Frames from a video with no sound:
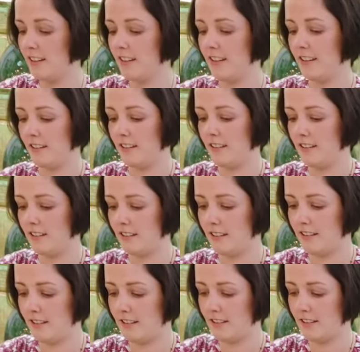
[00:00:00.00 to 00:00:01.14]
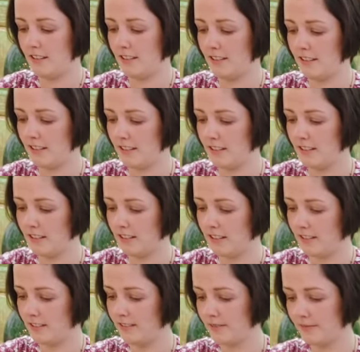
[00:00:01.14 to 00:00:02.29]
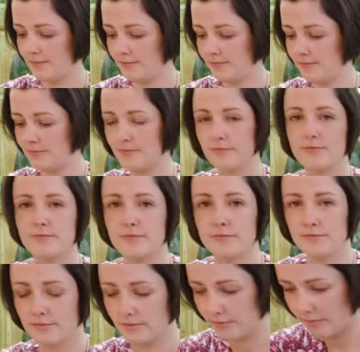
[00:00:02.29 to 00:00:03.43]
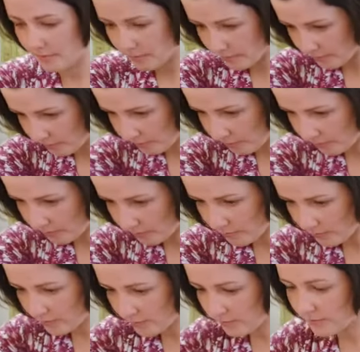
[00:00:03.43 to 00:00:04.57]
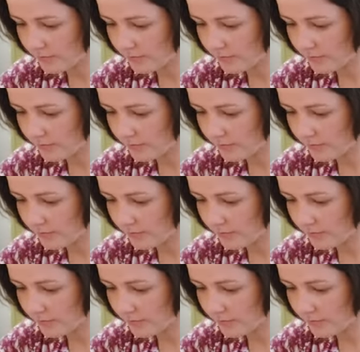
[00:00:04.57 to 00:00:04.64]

(no one is talking)